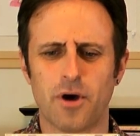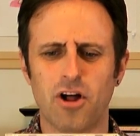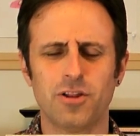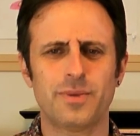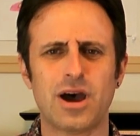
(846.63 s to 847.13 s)

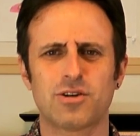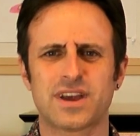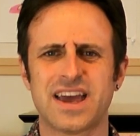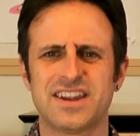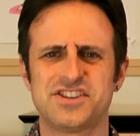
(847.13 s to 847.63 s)
all
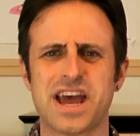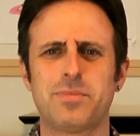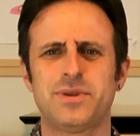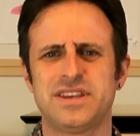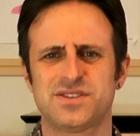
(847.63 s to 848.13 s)
about kind of
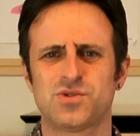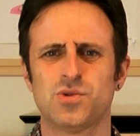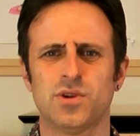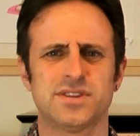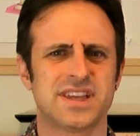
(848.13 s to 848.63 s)
Japanese
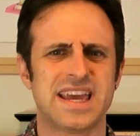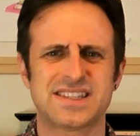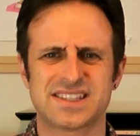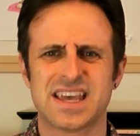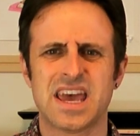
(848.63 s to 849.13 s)
ghouls.
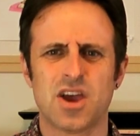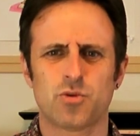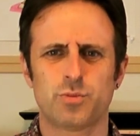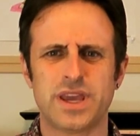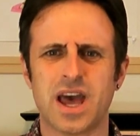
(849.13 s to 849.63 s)
It's
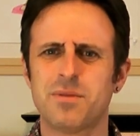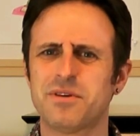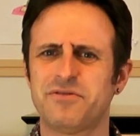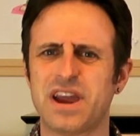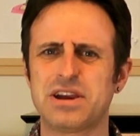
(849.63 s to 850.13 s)

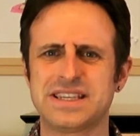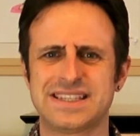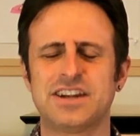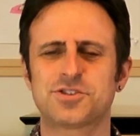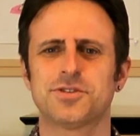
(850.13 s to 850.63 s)
become a very
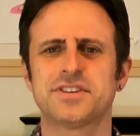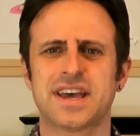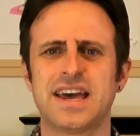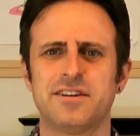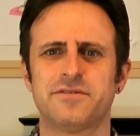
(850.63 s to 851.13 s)
central
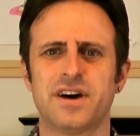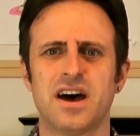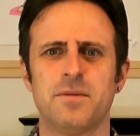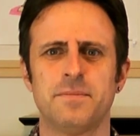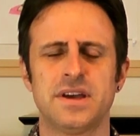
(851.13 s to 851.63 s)
kind
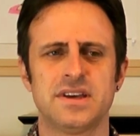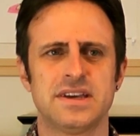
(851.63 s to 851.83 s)
of